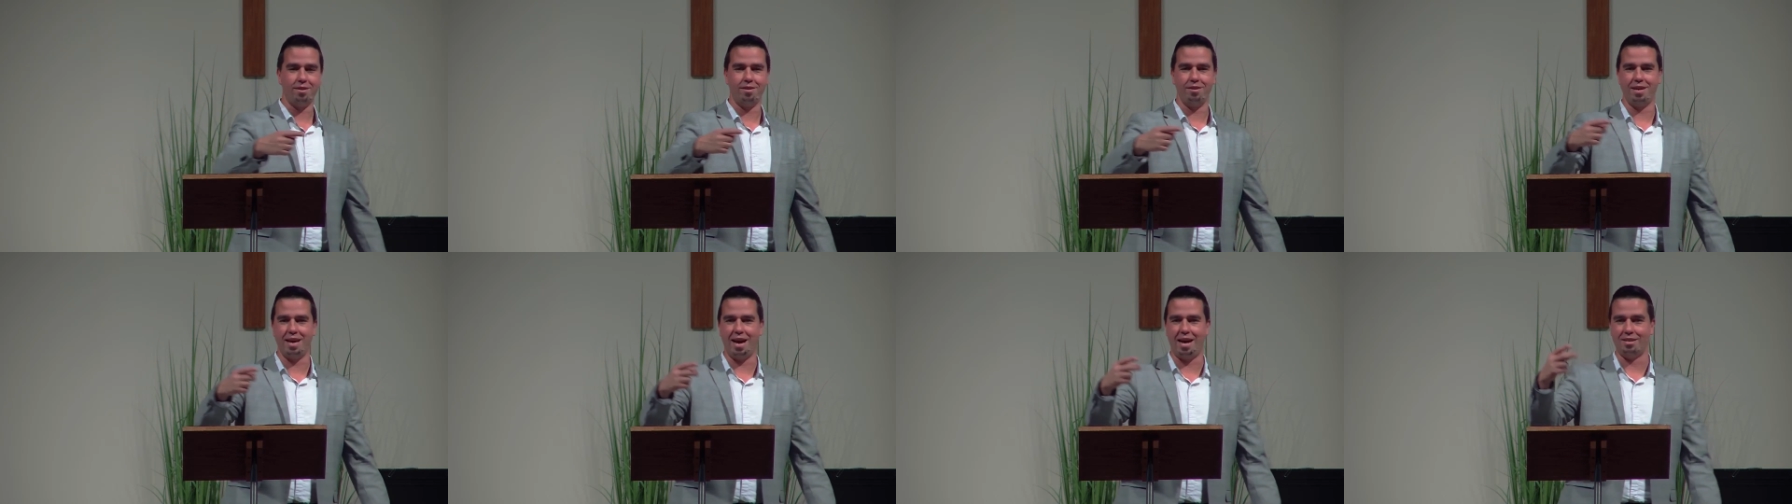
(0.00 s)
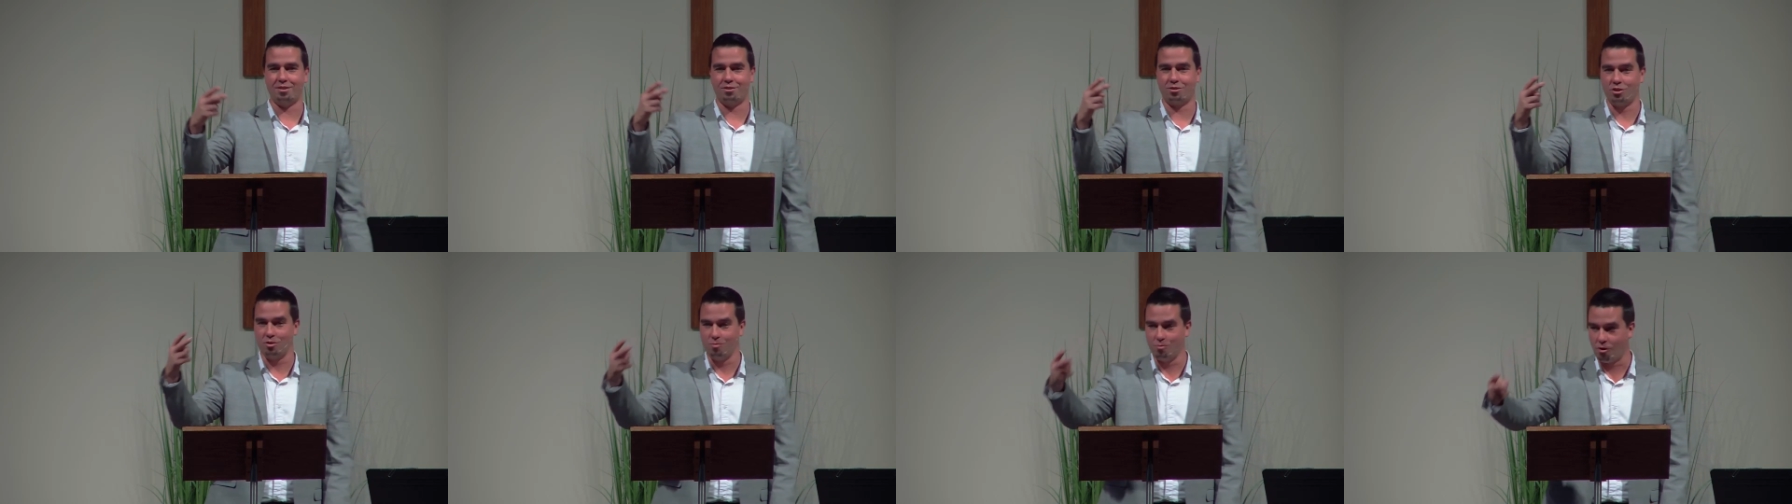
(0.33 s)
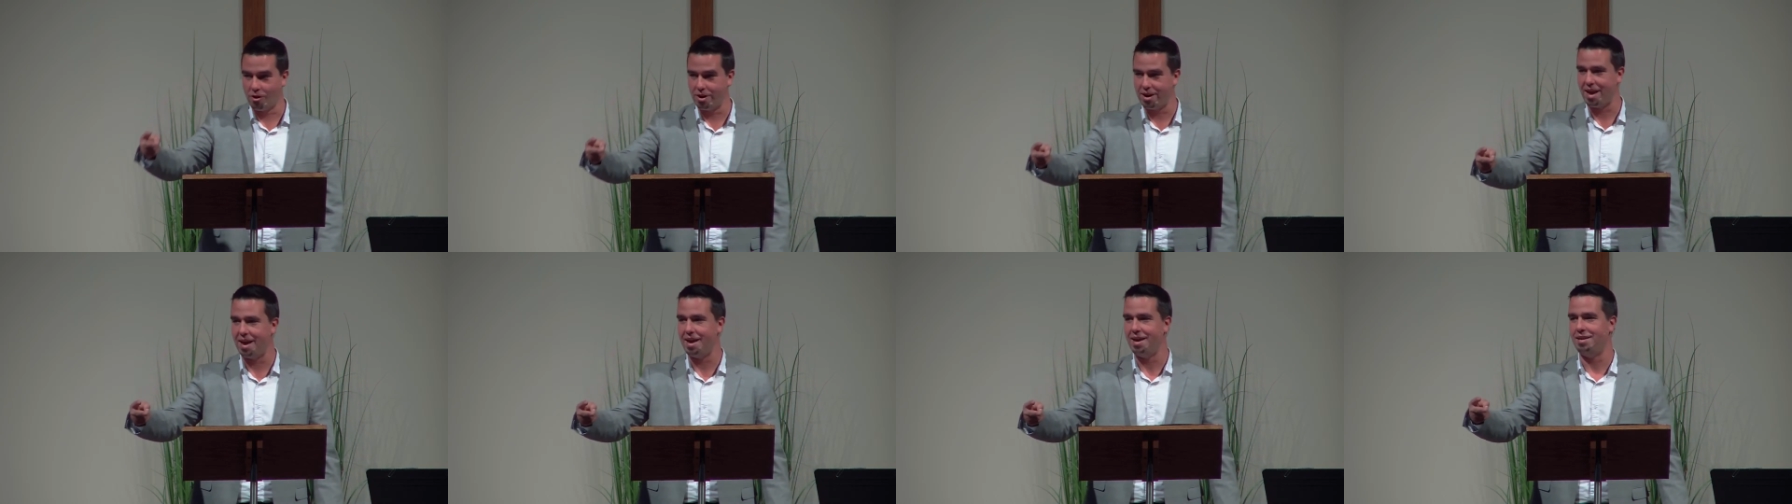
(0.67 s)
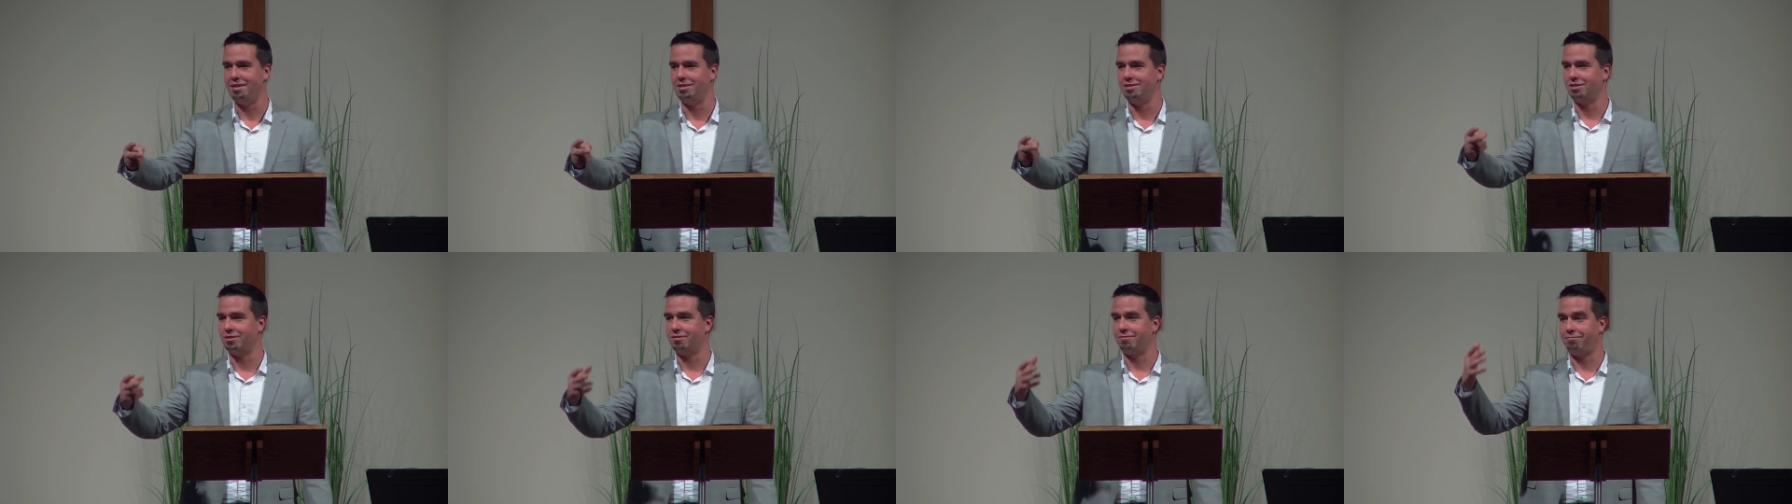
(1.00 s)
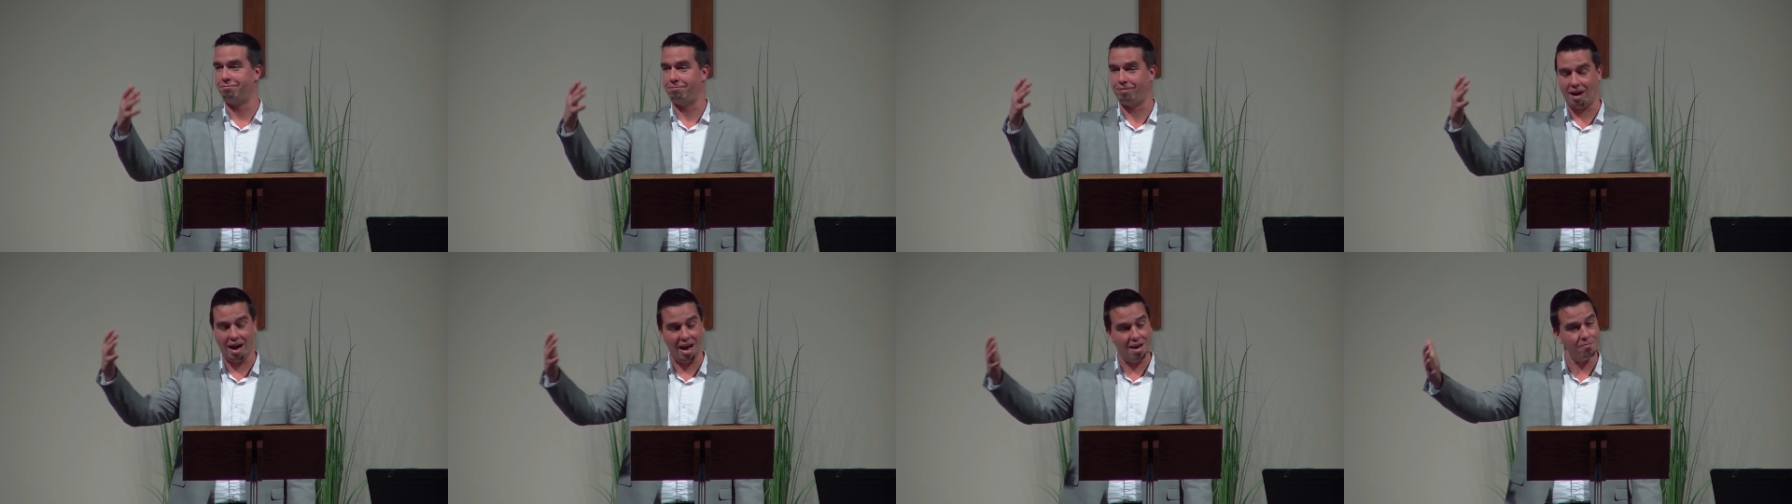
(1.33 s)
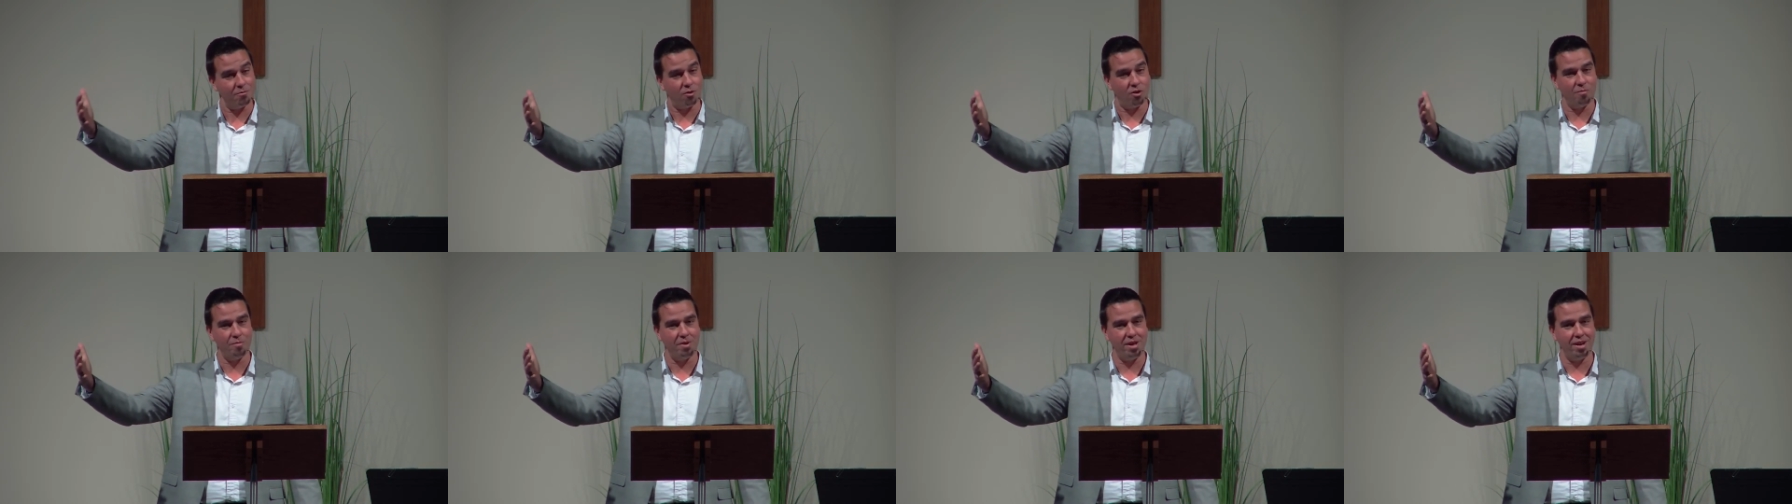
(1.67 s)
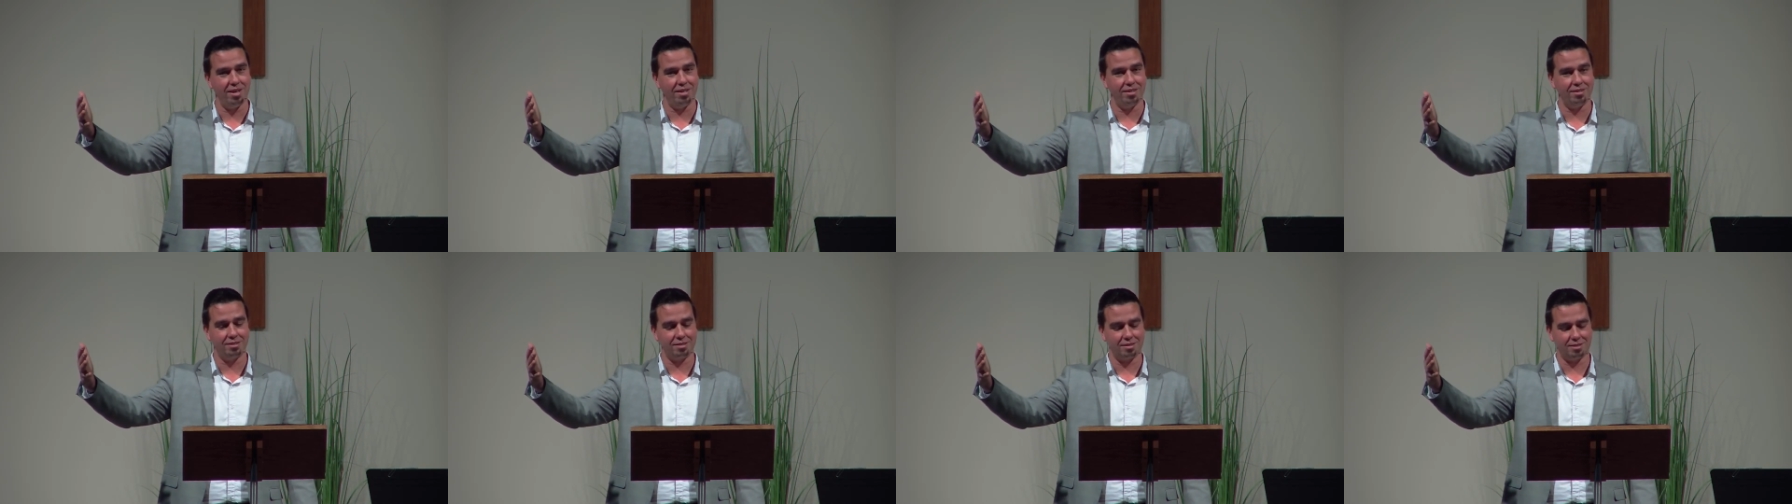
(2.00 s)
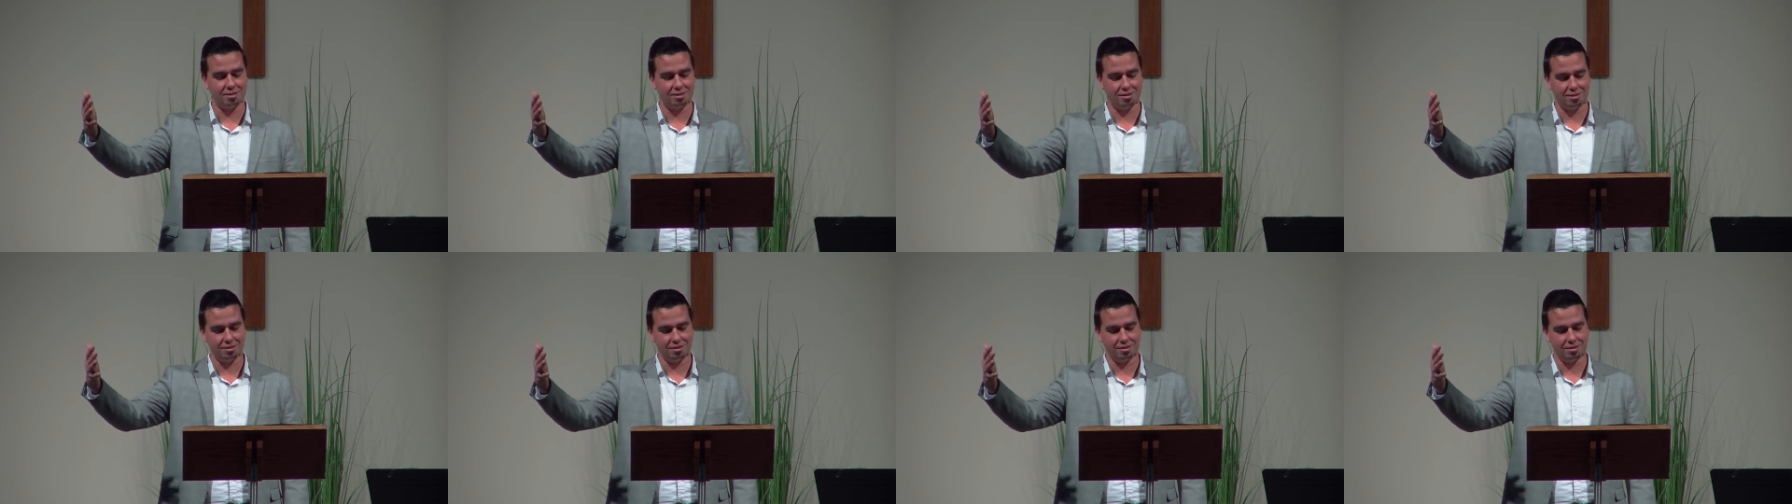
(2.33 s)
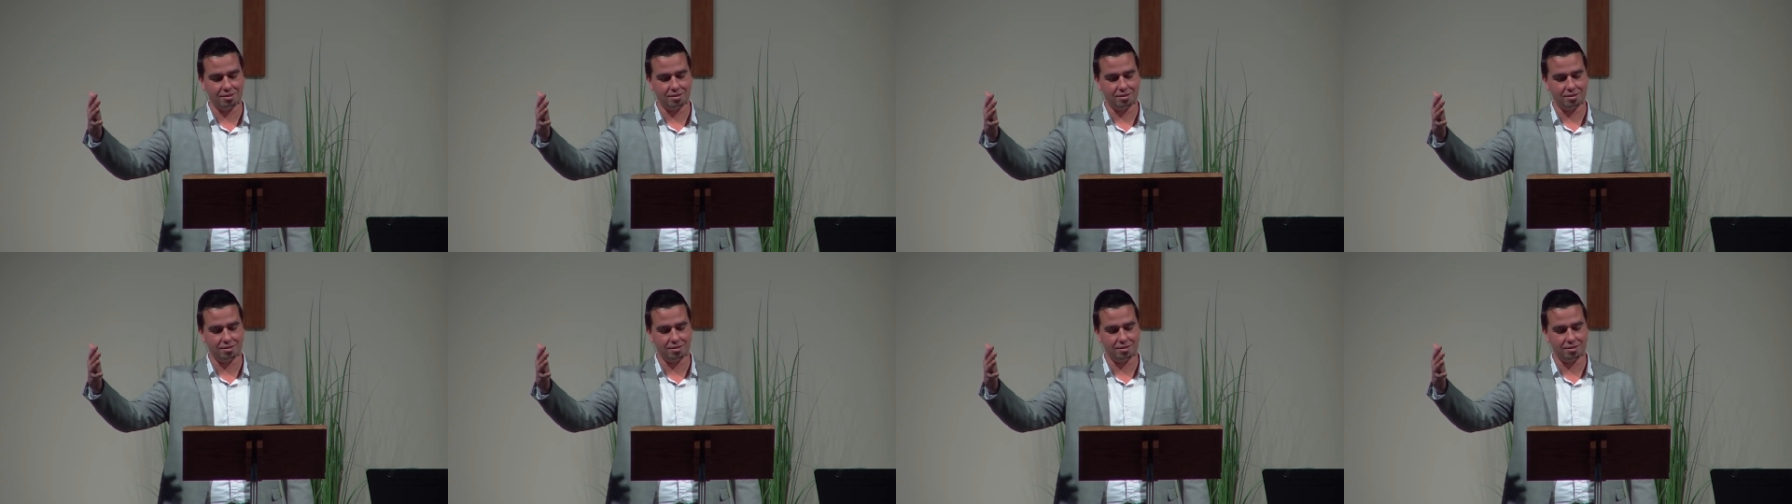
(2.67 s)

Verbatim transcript: you got two more days, five more minutes.